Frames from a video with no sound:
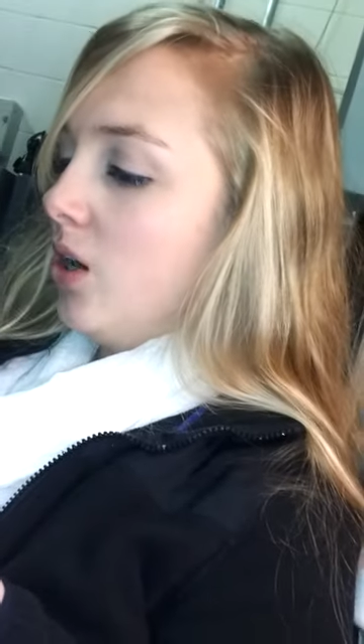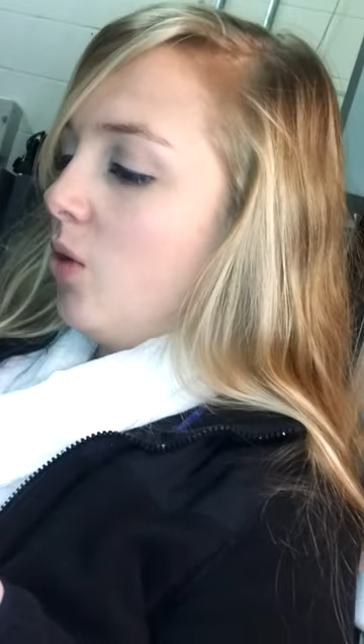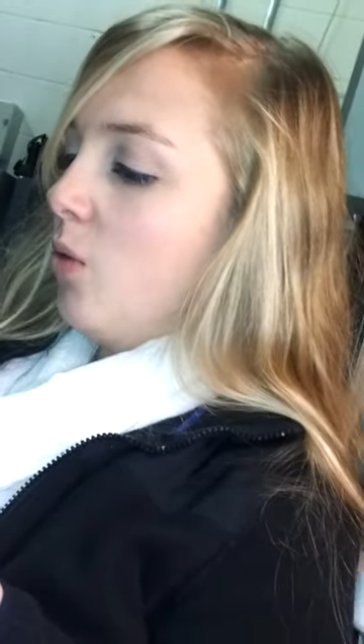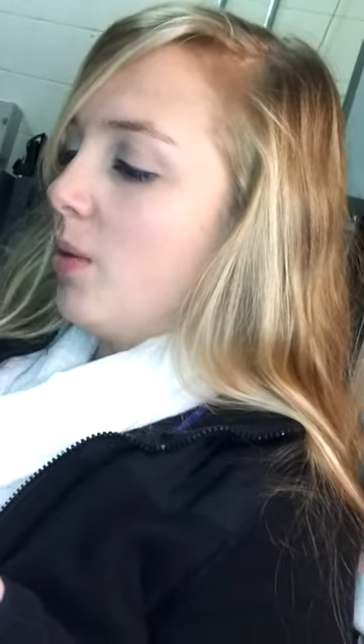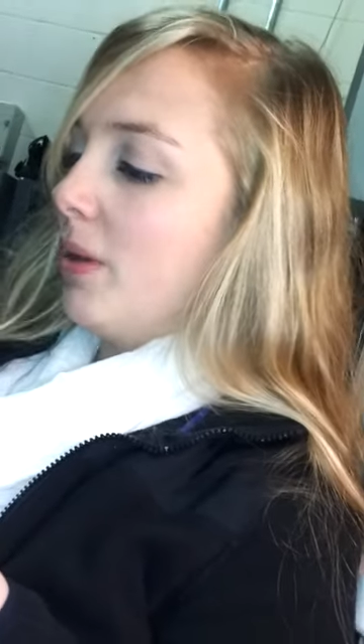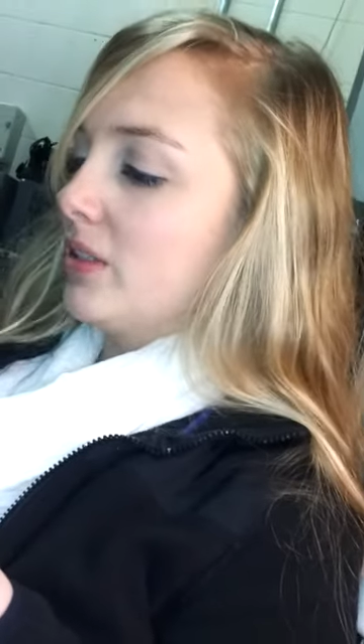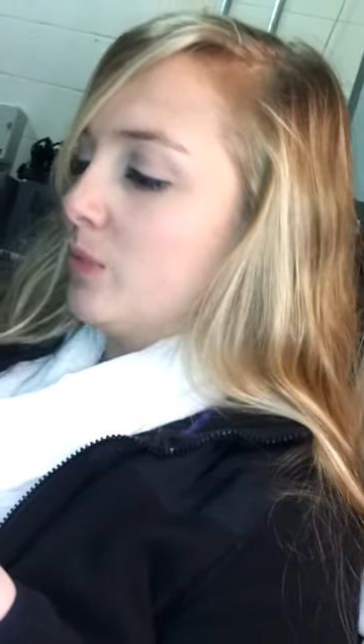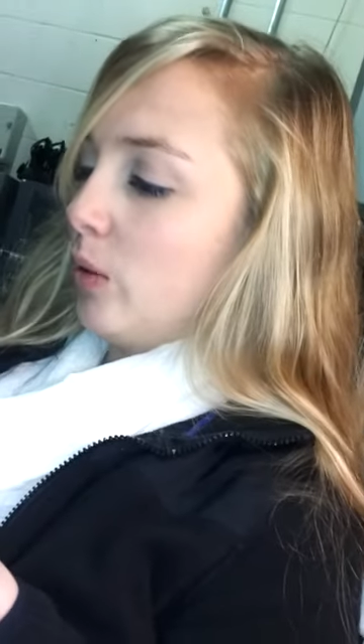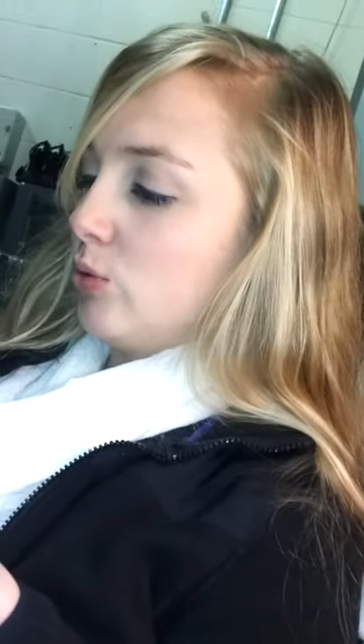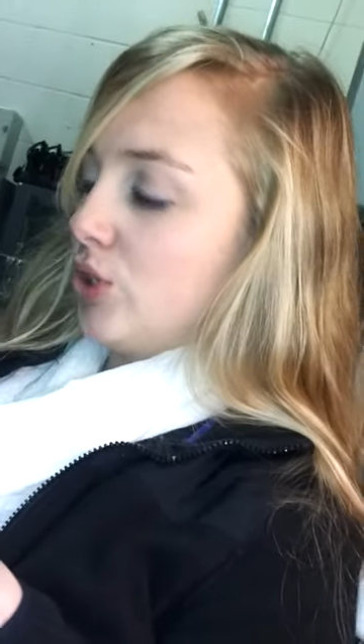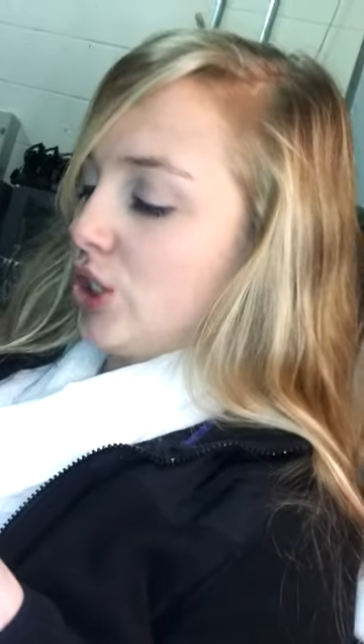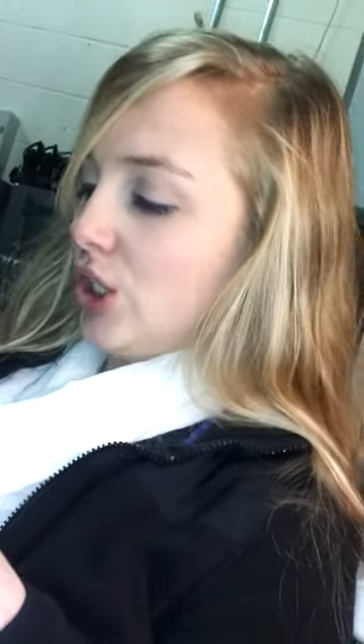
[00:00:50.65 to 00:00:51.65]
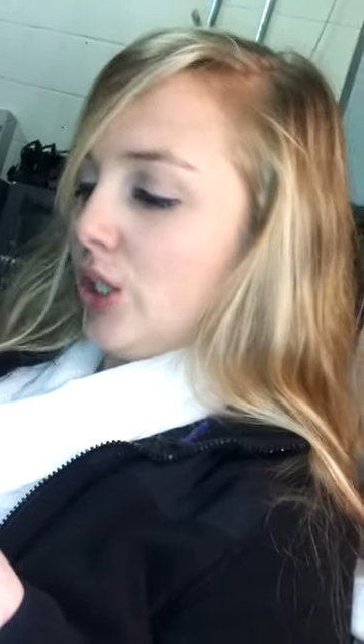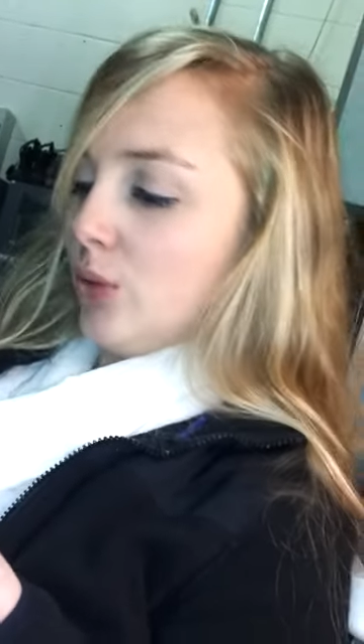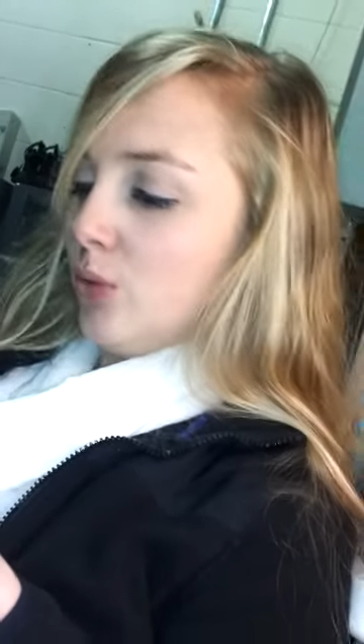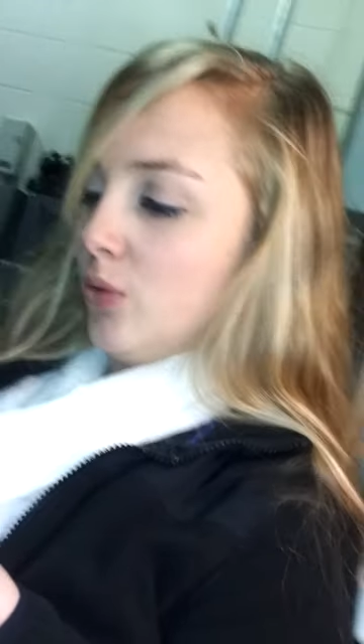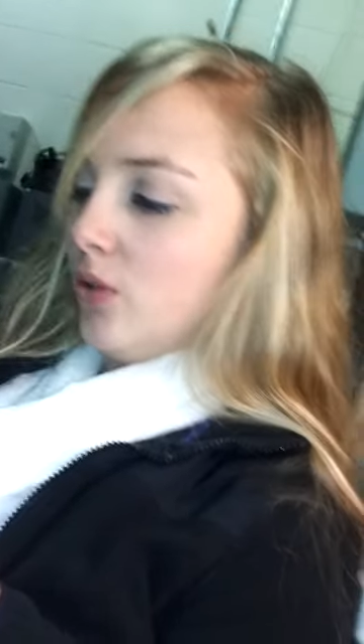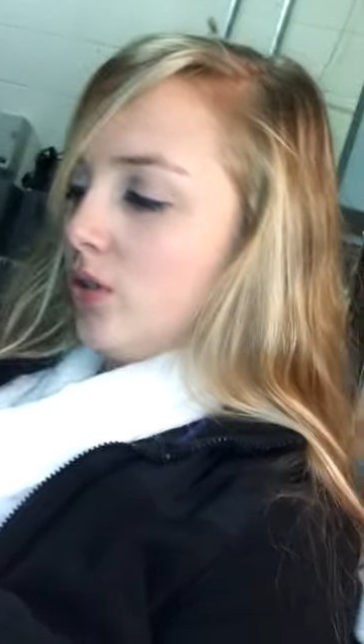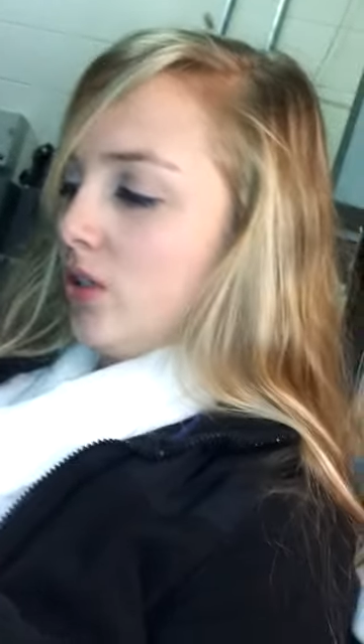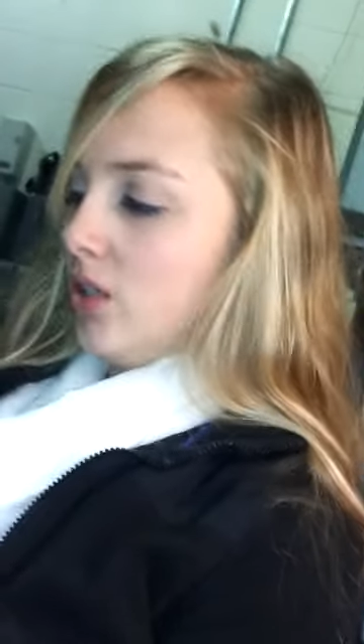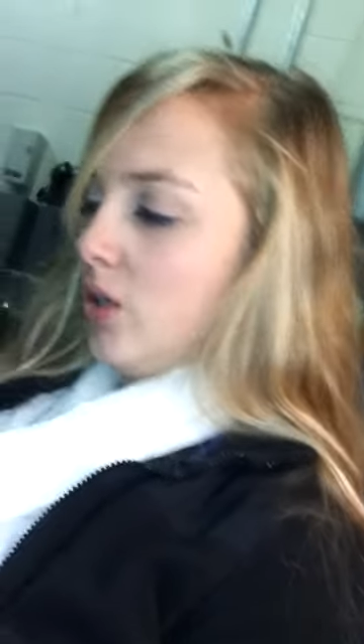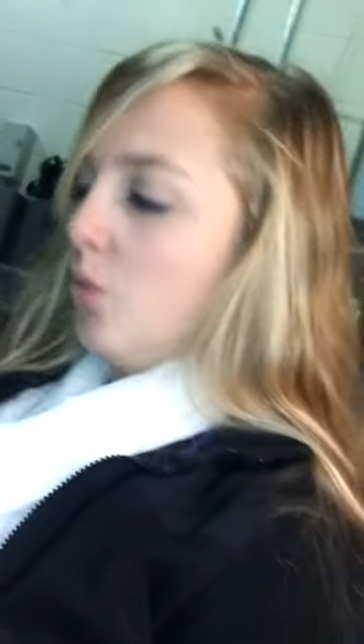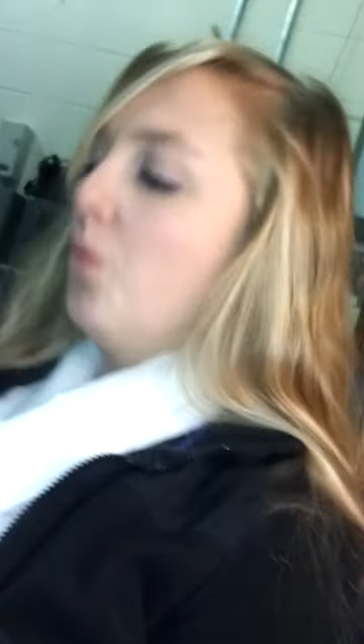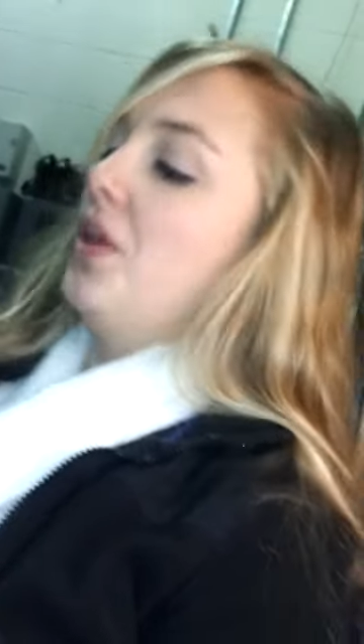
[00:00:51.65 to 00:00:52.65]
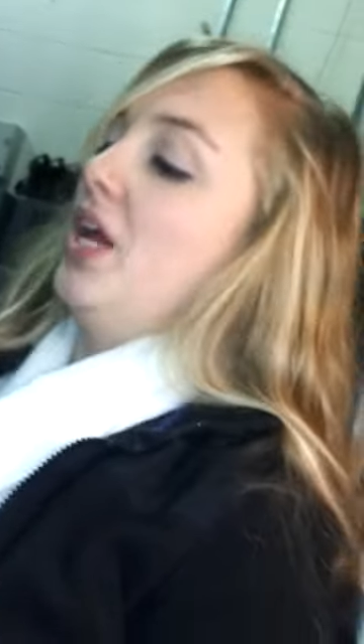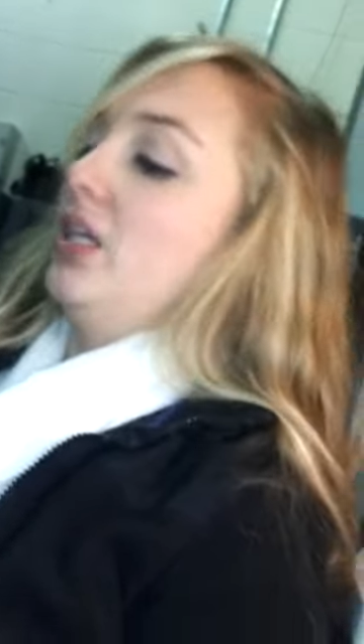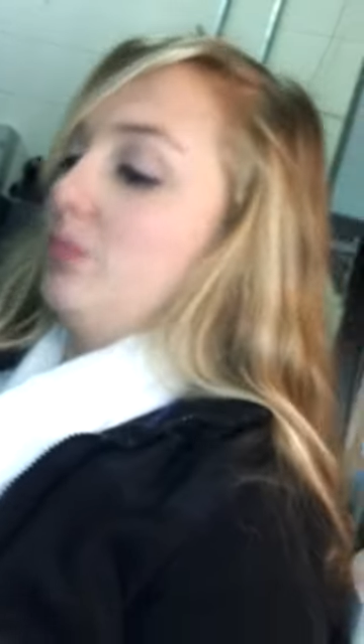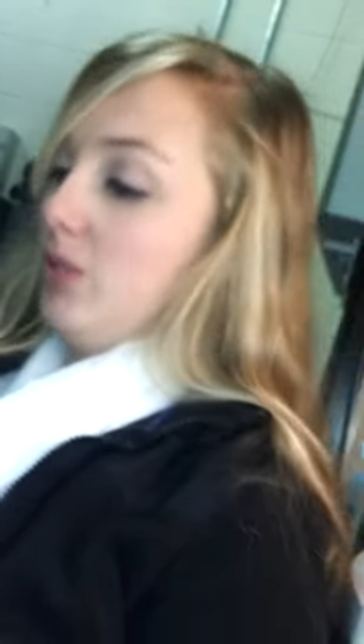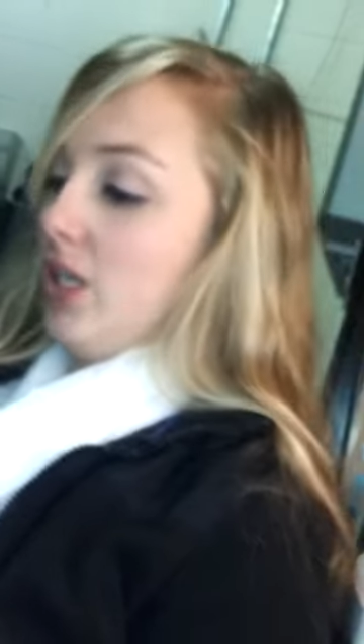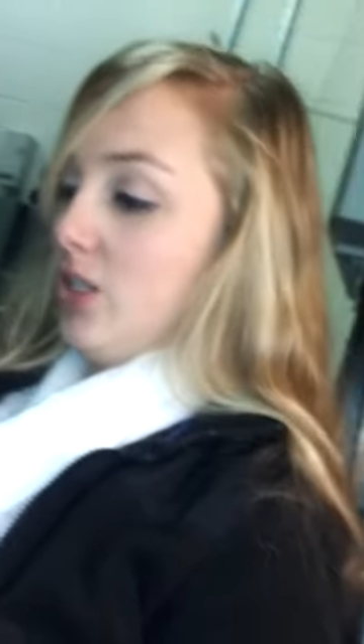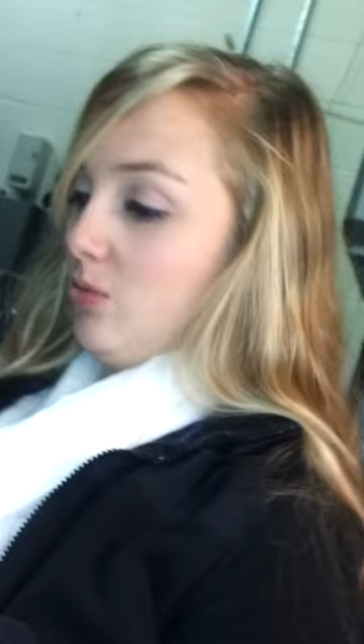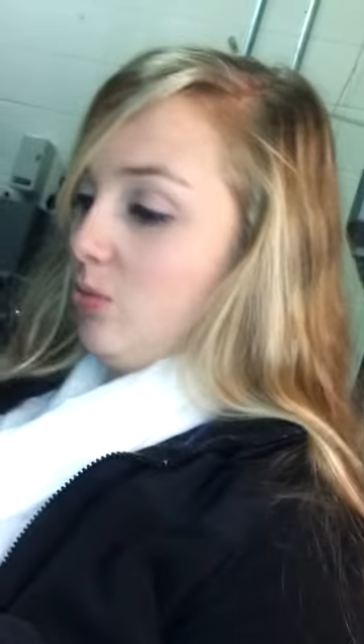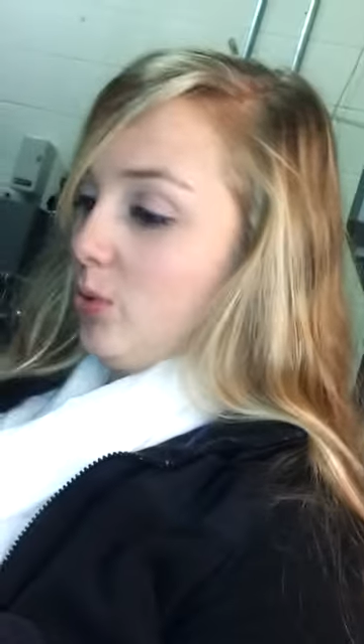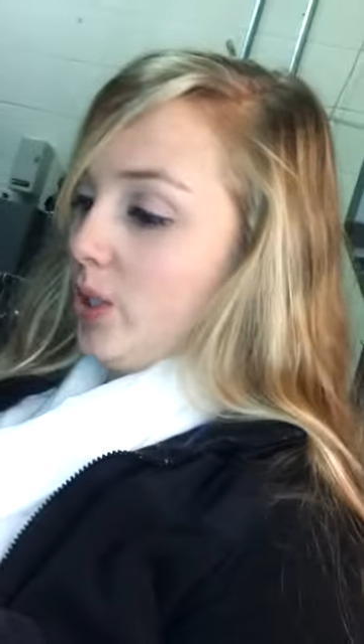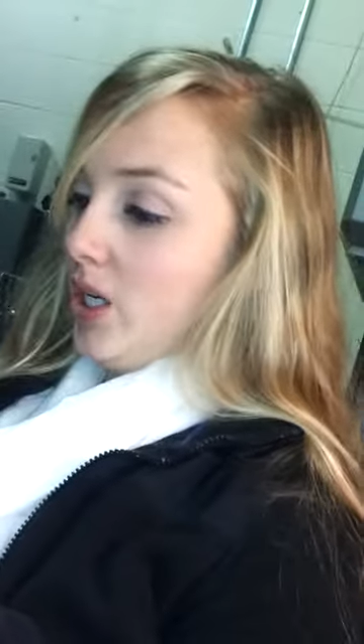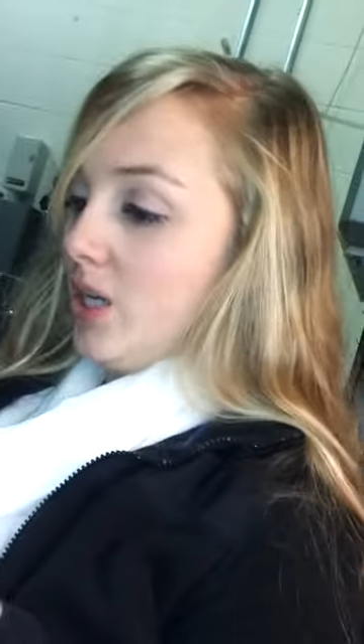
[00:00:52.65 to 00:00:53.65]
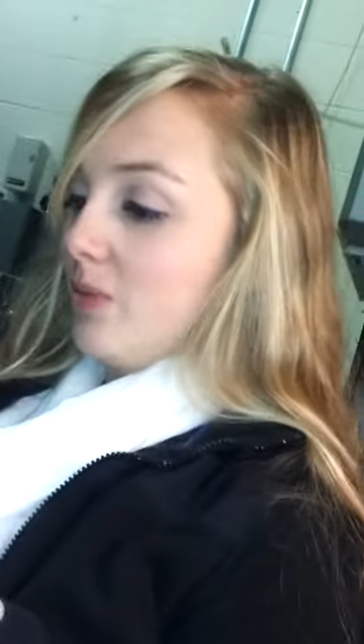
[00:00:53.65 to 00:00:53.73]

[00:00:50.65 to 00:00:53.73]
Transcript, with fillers: What am I supposed to do? With an explanation point.